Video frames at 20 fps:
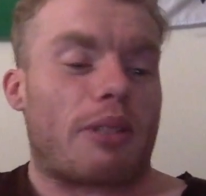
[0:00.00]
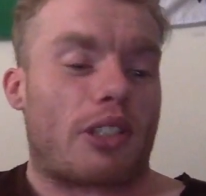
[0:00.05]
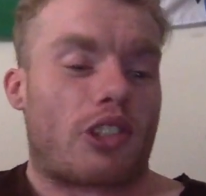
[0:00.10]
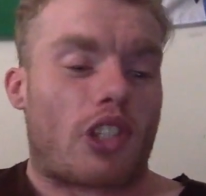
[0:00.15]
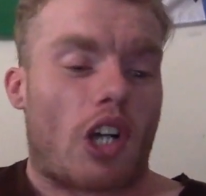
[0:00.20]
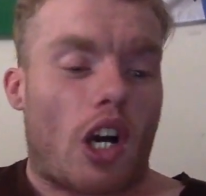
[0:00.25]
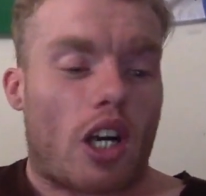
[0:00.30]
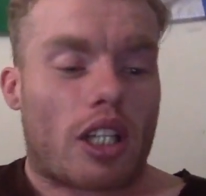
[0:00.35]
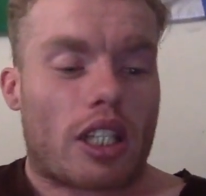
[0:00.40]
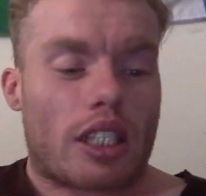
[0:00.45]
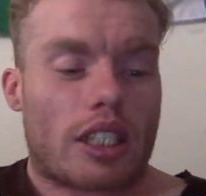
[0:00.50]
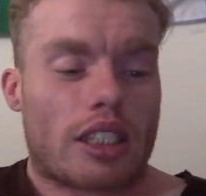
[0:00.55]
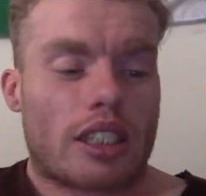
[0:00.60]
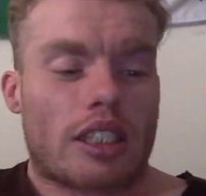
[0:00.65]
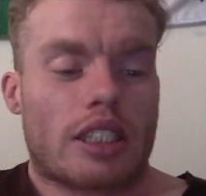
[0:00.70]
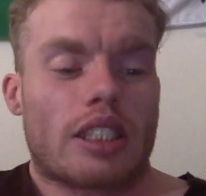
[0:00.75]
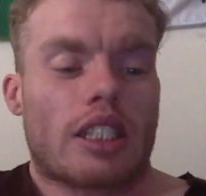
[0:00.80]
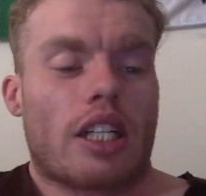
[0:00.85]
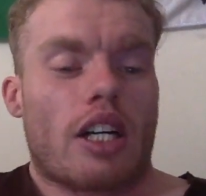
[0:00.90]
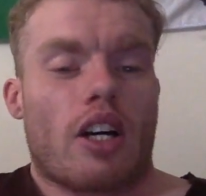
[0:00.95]
be it chocolate,
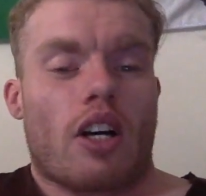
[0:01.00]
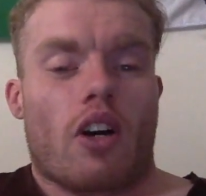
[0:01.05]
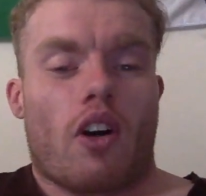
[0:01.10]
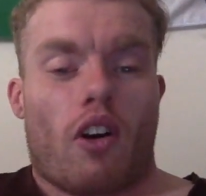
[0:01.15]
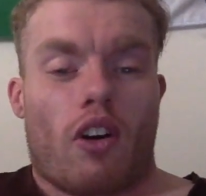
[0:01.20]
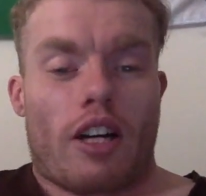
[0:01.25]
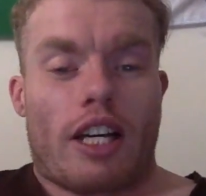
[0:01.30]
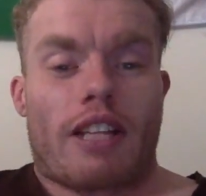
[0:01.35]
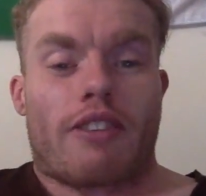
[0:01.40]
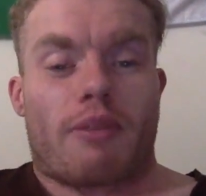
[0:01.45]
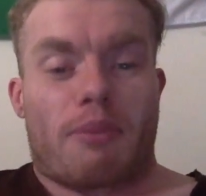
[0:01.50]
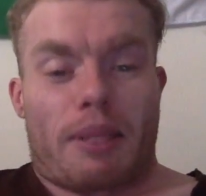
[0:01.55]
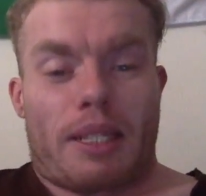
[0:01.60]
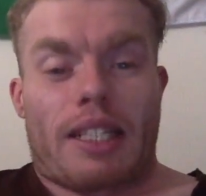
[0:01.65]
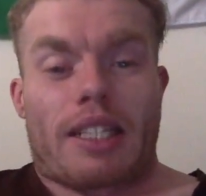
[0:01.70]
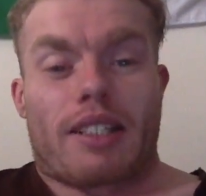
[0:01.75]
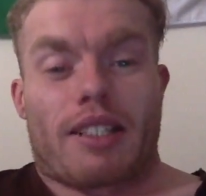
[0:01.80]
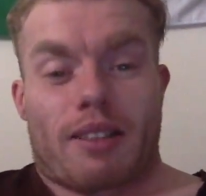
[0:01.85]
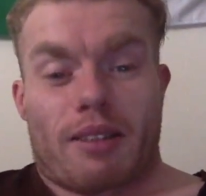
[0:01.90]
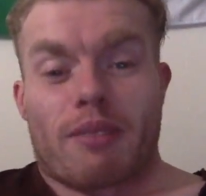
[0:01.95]
or even
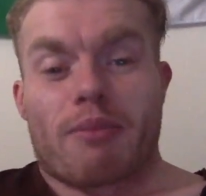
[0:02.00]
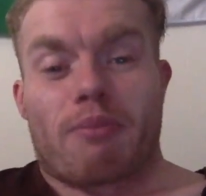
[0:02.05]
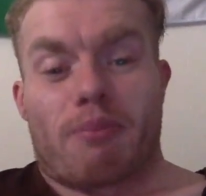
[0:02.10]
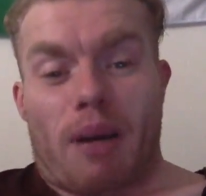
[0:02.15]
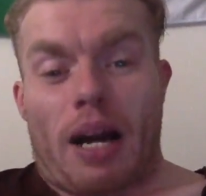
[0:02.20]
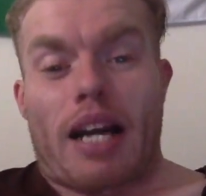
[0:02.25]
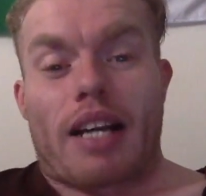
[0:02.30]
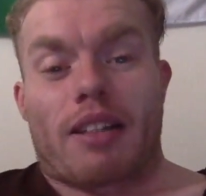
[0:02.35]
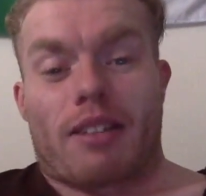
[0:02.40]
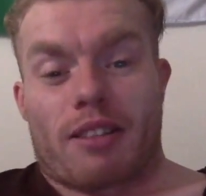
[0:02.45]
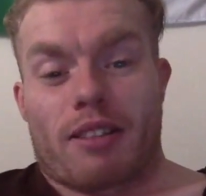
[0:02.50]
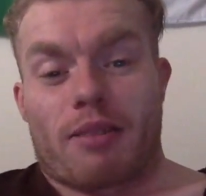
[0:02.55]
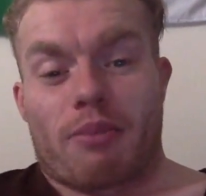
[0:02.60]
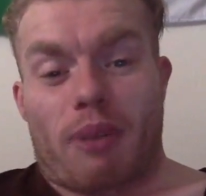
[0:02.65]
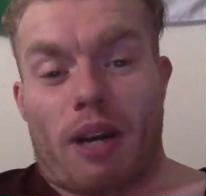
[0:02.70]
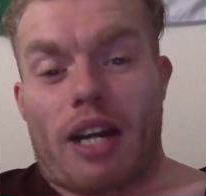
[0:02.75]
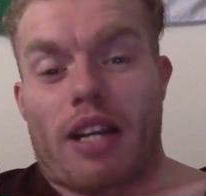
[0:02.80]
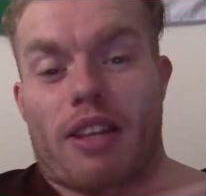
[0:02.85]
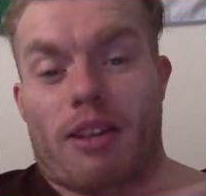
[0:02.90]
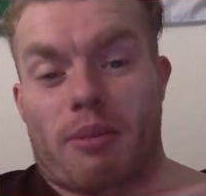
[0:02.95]
being buy,
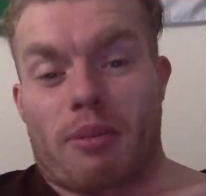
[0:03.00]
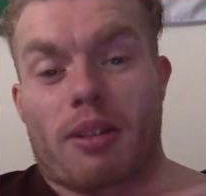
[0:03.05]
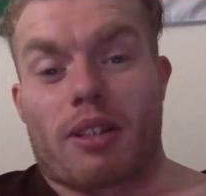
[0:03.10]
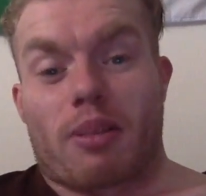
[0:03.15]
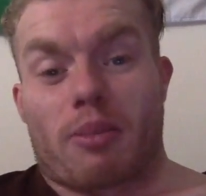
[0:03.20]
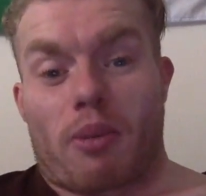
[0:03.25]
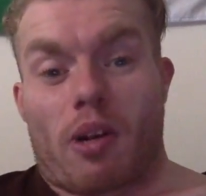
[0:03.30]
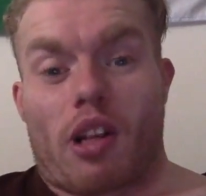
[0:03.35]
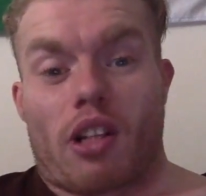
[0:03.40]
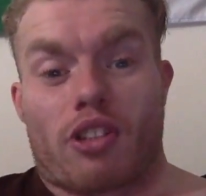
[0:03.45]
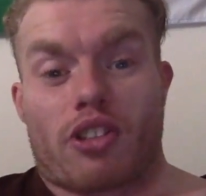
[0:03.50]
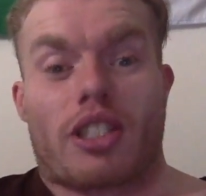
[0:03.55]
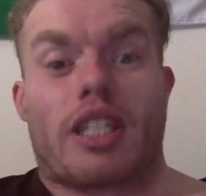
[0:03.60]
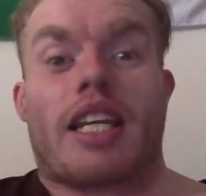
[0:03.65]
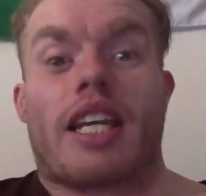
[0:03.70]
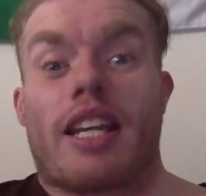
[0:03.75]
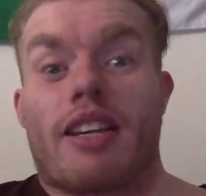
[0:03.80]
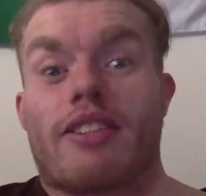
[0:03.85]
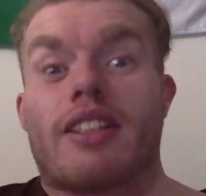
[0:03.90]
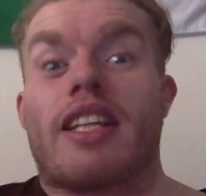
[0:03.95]
buy them an apology,
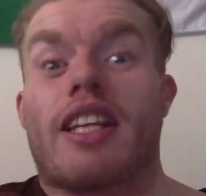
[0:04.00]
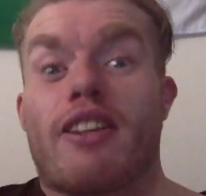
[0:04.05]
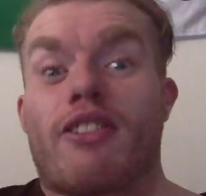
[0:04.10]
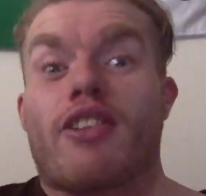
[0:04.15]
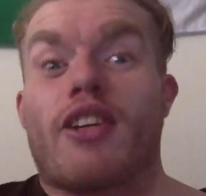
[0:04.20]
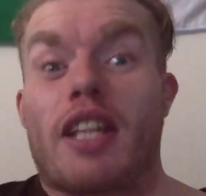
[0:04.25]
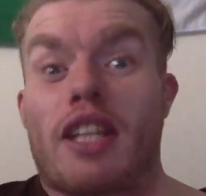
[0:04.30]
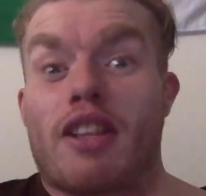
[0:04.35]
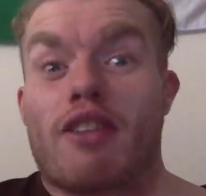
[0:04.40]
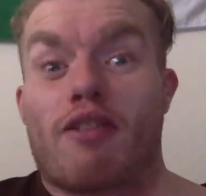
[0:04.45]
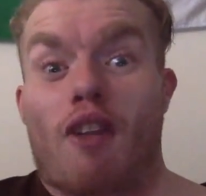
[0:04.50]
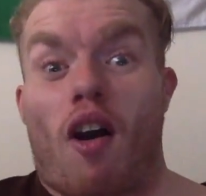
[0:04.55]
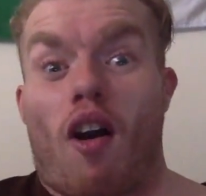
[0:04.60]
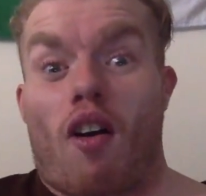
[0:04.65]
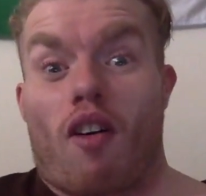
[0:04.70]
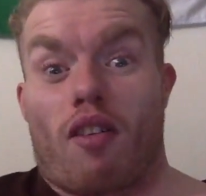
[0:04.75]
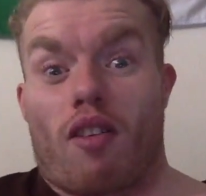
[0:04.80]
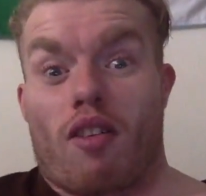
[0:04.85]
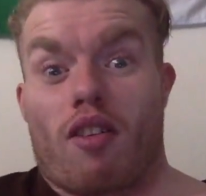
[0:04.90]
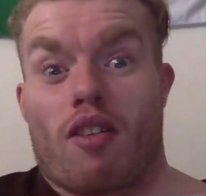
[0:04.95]
even if you're in the
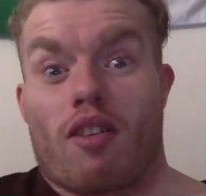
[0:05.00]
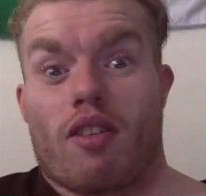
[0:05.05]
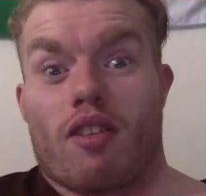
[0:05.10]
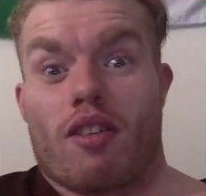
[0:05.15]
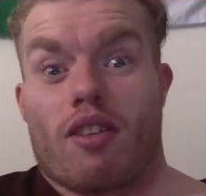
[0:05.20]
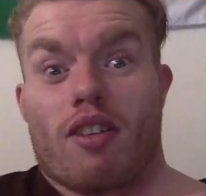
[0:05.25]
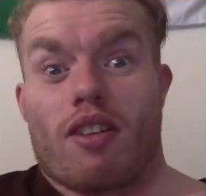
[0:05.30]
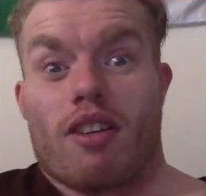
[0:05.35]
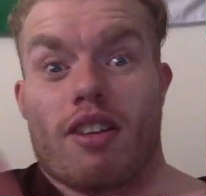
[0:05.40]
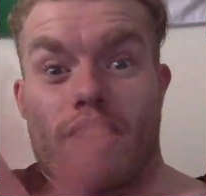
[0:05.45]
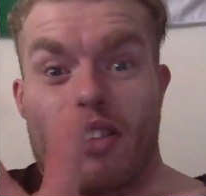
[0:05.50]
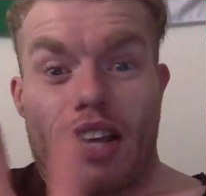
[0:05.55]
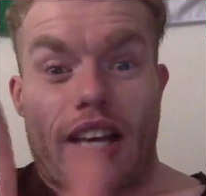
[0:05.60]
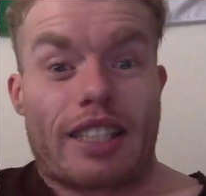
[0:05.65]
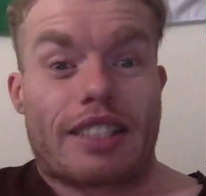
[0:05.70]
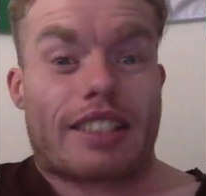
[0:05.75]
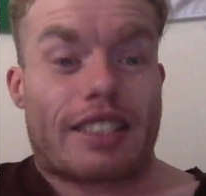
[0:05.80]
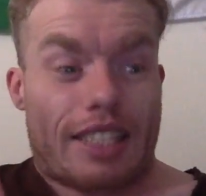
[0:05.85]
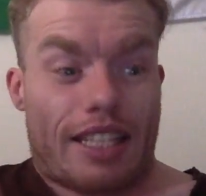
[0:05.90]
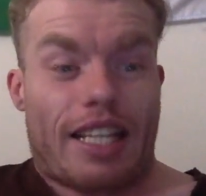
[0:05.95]
wrong.
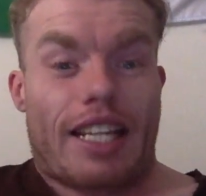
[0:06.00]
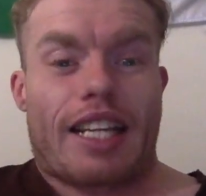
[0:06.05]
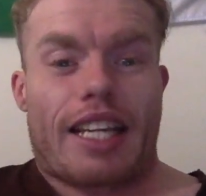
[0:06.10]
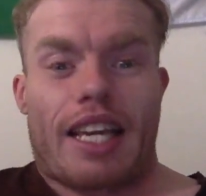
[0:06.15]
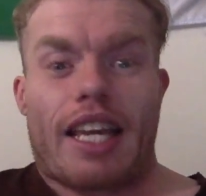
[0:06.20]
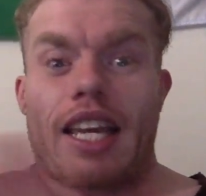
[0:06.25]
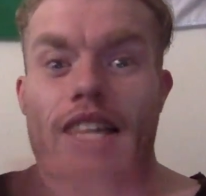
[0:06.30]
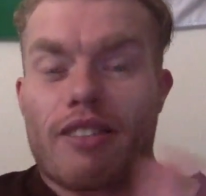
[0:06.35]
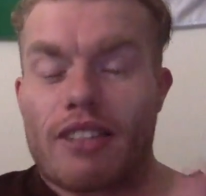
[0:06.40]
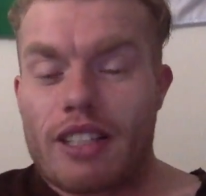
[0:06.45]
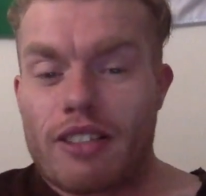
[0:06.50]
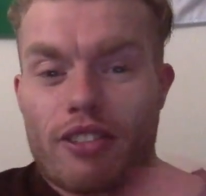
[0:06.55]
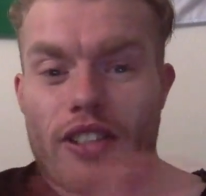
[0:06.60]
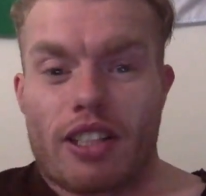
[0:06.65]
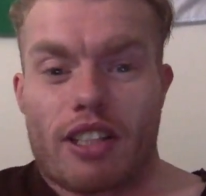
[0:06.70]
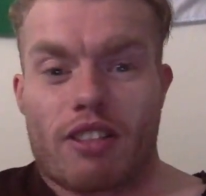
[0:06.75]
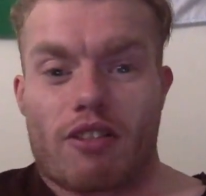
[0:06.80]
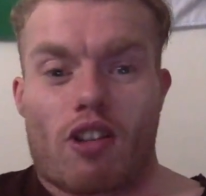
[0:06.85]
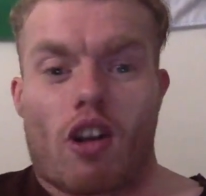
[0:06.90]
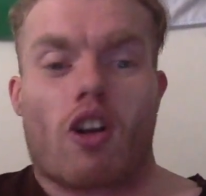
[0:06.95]
That's the thing. Even if
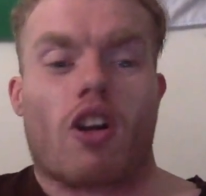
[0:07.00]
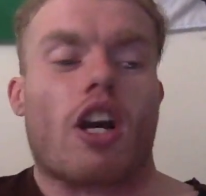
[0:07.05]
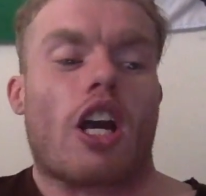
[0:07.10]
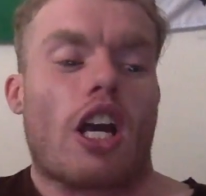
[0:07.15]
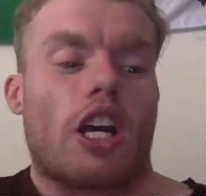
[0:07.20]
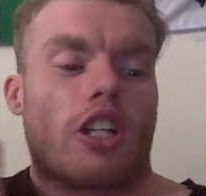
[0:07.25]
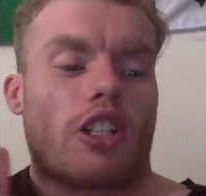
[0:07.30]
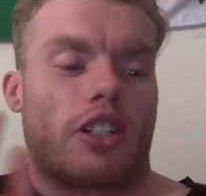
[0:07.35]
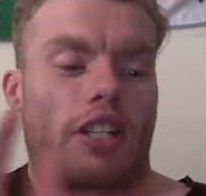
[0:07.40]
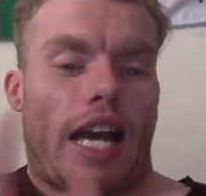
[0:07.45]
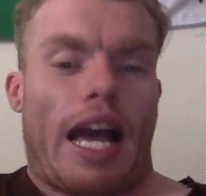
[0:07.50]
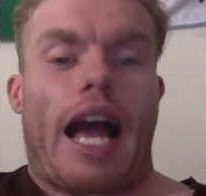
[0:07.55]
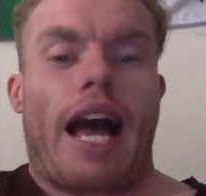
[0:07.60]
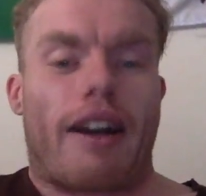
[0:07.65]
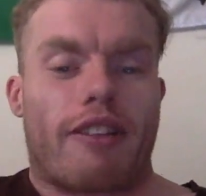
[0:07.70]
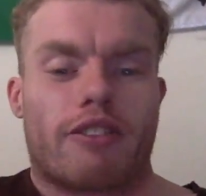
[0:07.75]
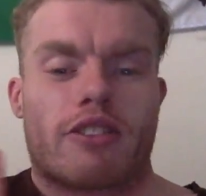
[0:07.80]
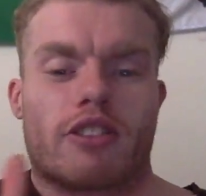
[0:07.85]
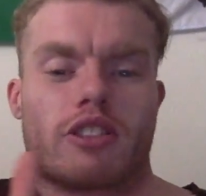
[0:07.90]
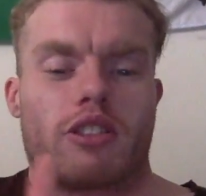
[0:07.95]
you're in the wrong, you
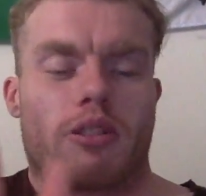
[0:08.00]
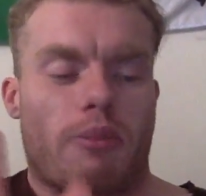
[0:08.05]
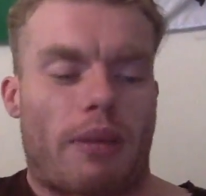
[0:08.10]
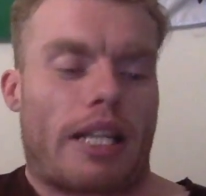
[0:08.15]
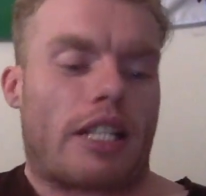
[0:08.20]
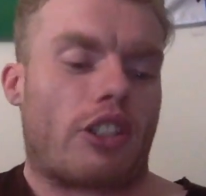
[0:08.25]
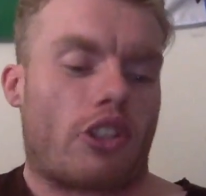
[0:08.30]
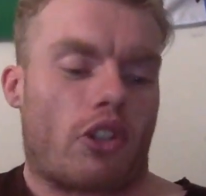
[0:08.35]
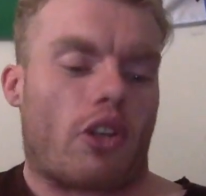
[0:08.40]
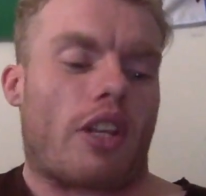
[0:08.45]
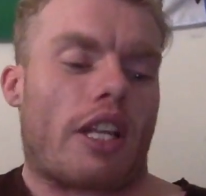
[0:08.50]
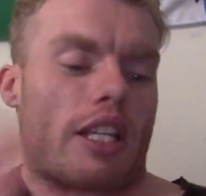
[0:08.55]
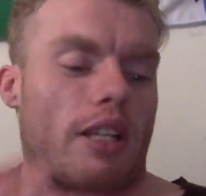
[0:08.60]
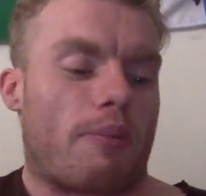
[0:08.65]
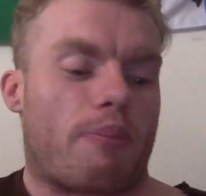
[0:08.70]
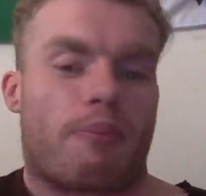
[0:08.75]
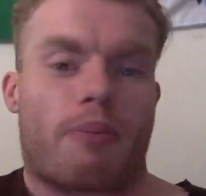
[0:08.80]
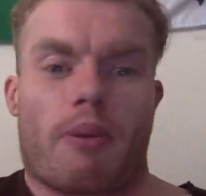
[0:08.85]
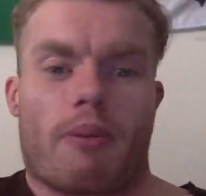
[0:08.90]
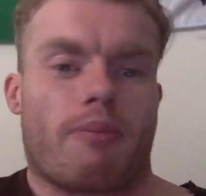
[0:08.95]
have to make sure that
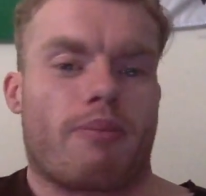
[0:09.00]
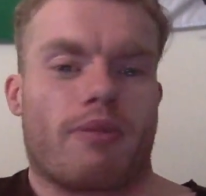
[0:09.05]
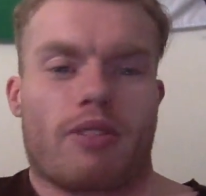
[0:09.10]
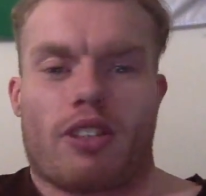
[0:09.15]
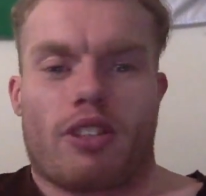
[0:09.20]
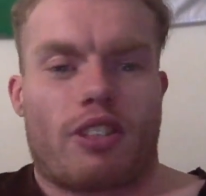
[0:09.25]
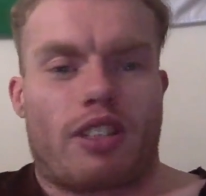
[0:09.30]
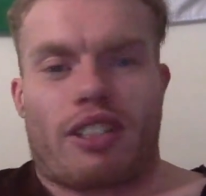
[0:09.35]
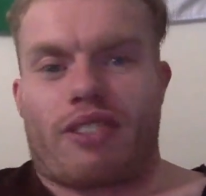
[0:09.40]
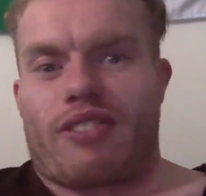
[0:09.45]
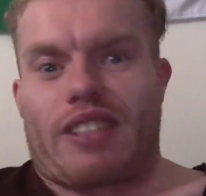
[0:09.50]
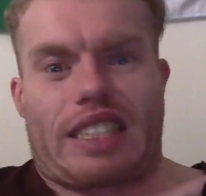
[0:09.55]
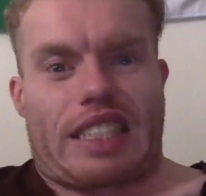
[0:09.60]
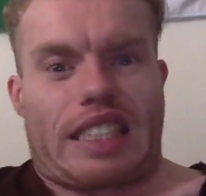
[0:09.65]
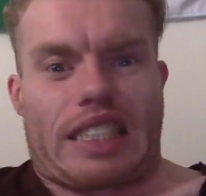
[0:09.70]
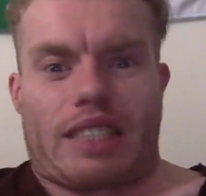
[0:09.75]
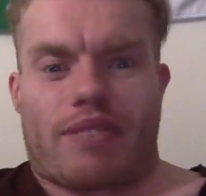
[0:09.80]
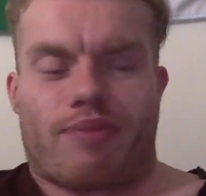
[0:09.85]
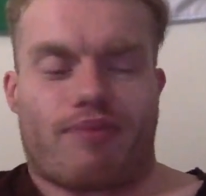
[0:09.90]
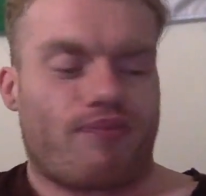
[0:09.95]
you you just
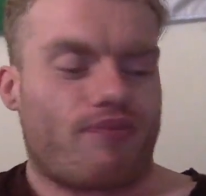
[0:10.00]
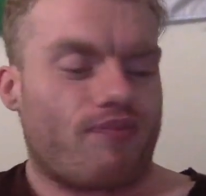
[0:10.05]
fix it.